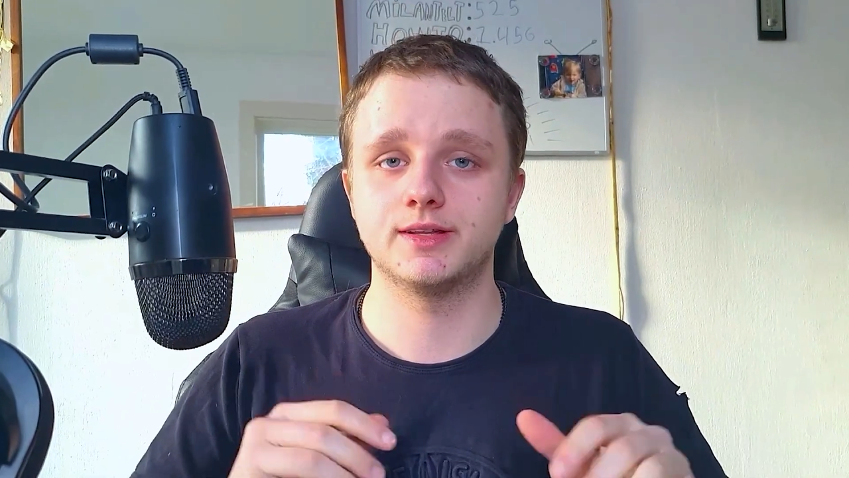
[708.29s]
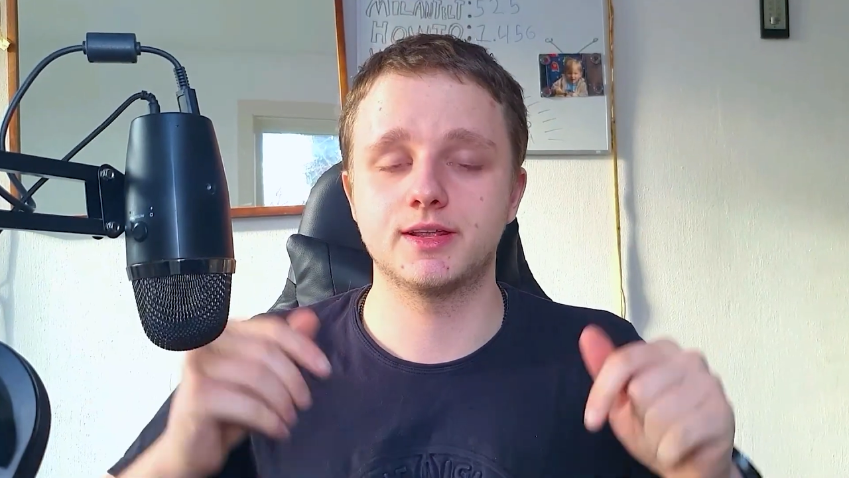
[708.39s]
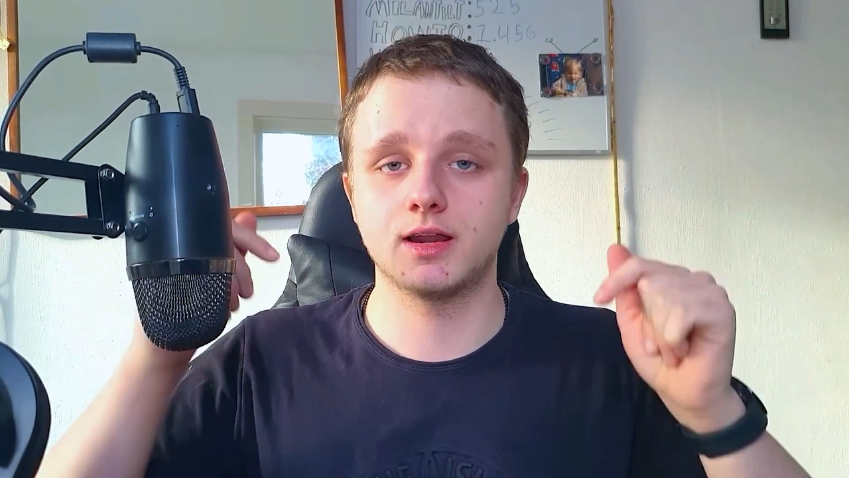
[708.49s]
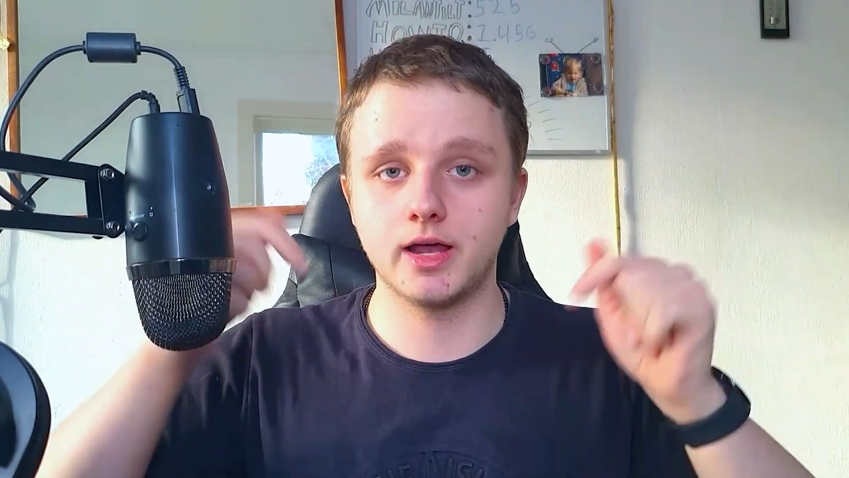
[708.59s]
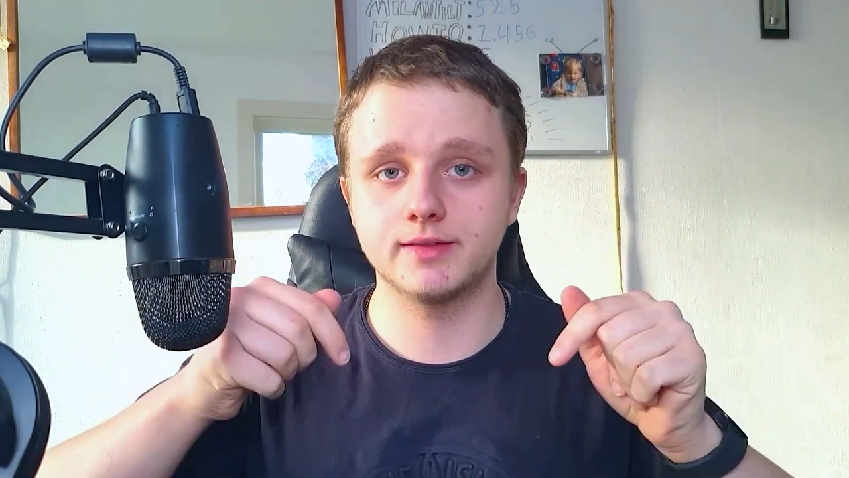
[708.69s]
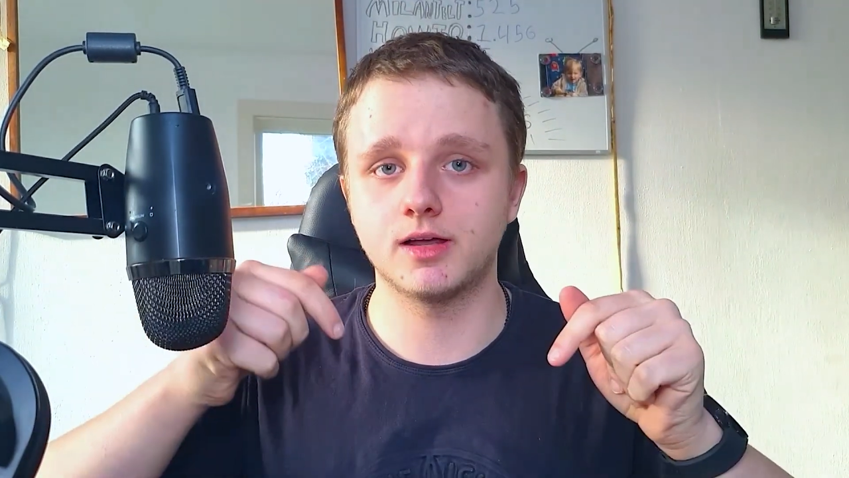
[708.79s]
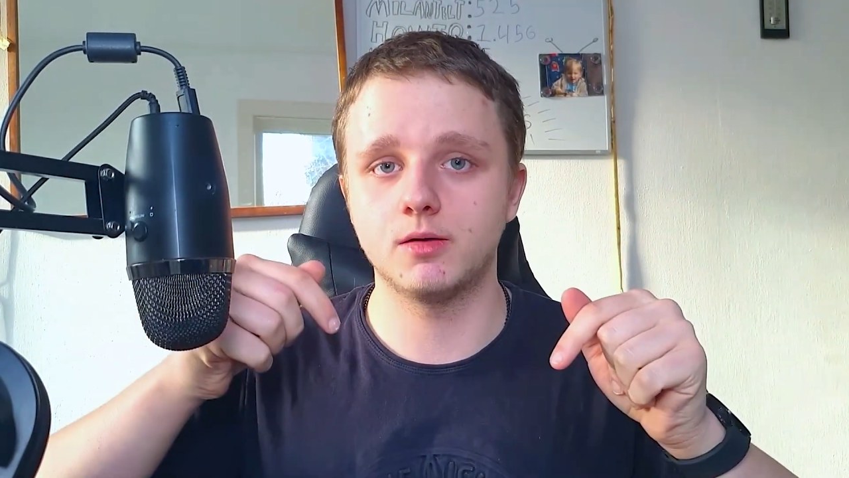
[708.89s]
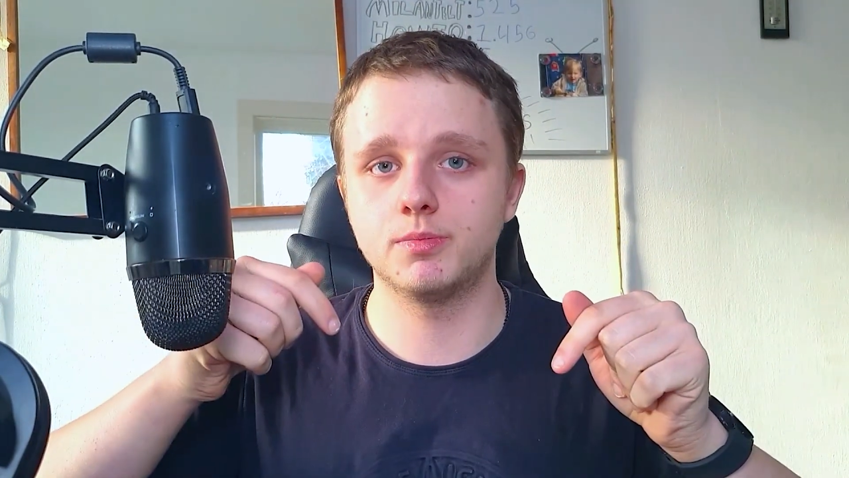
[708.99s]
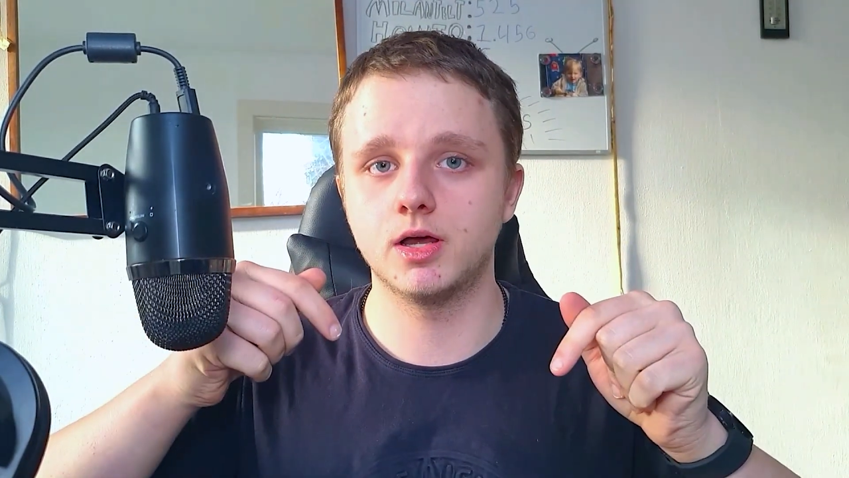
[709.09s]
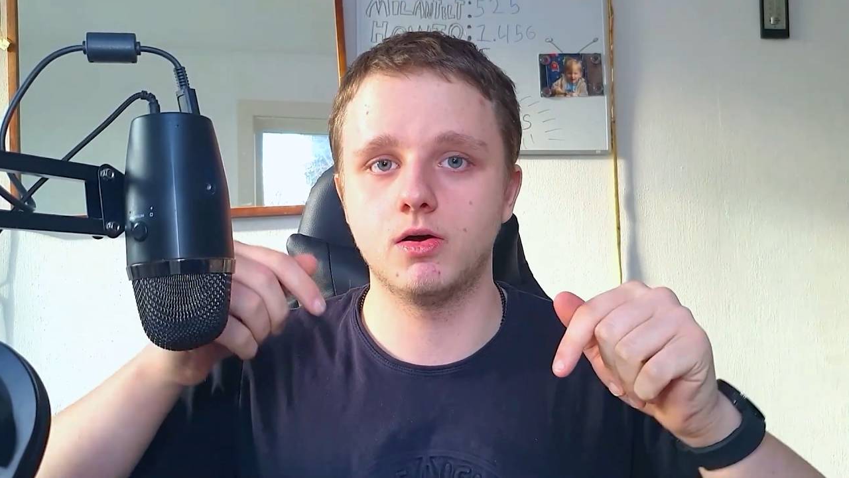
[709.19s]
that you like
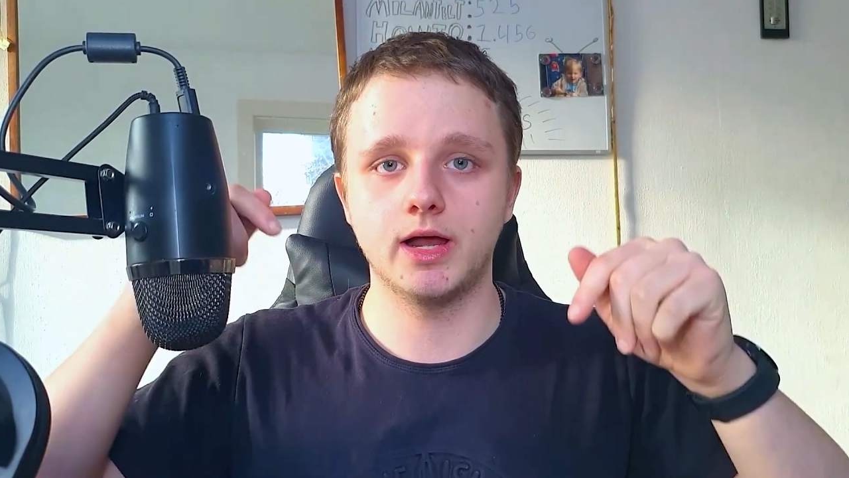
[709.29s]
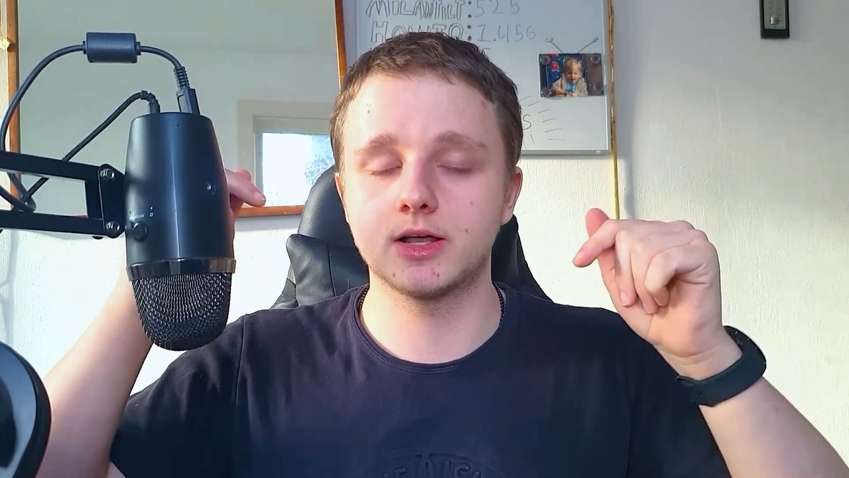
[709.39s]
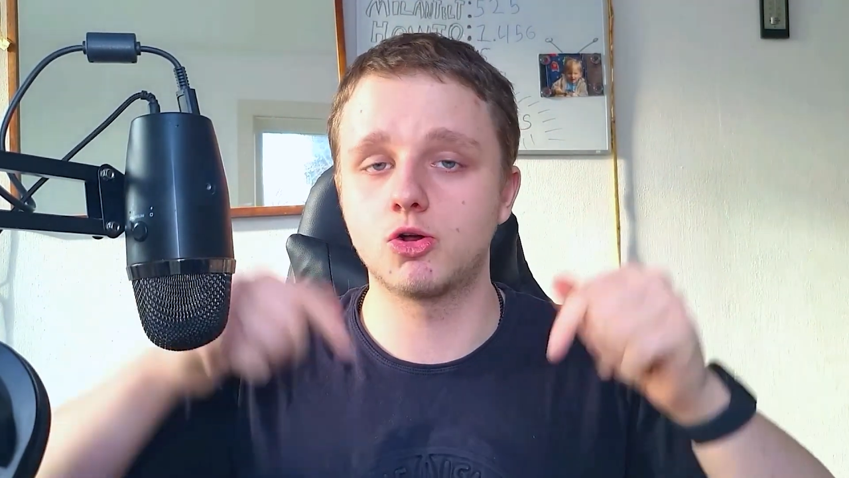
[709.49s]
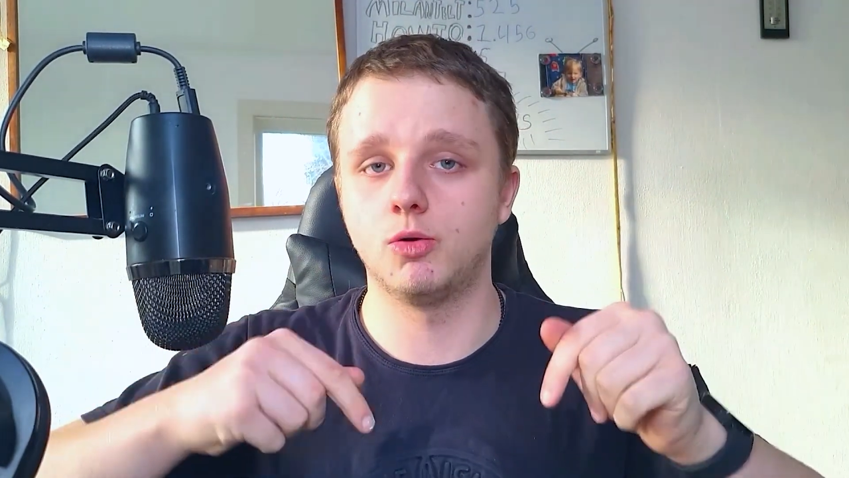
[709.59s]
down below and